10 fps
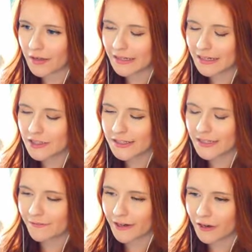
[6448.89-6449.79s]
and then I just need
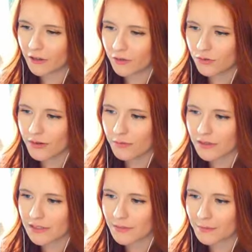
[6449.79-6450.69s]
to figure out who I
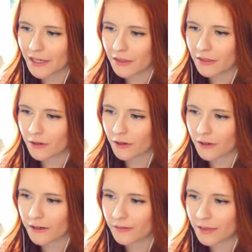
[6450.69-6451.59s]
want to be my
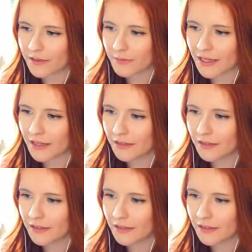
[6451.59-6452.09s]
third with me.